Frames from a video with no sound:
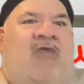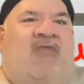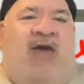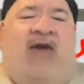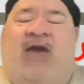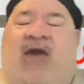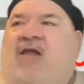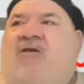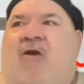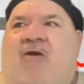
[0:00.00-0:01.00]
thing. And
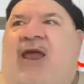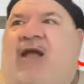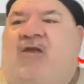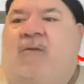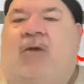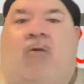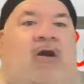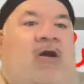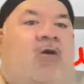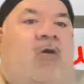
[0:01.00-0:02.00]
it turned out to be one
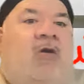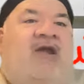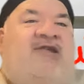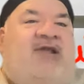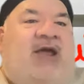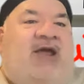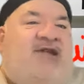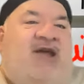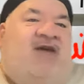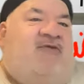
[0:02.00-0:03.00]
of the coolest
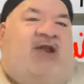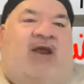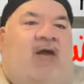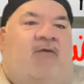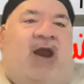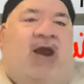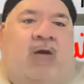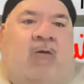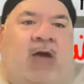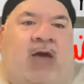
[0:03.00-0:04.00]
things I ever did on
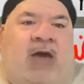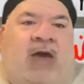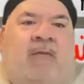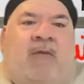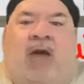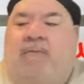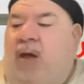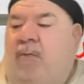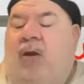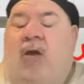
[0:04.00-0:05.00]
radio. And
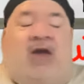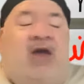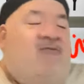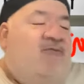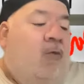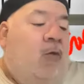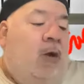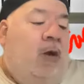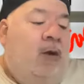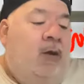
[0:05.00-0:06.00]
I'm looking
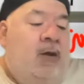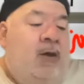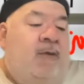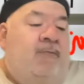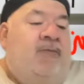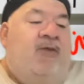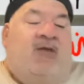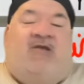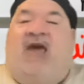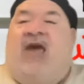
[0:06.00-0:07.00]
for
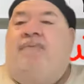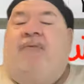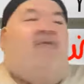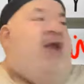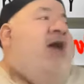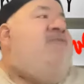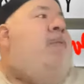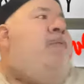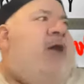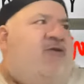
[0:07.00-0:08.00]
the tape of it. I have a
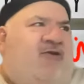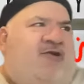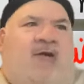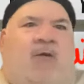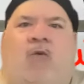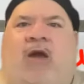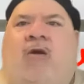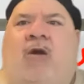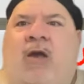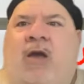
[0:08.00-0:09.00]
picture somewhere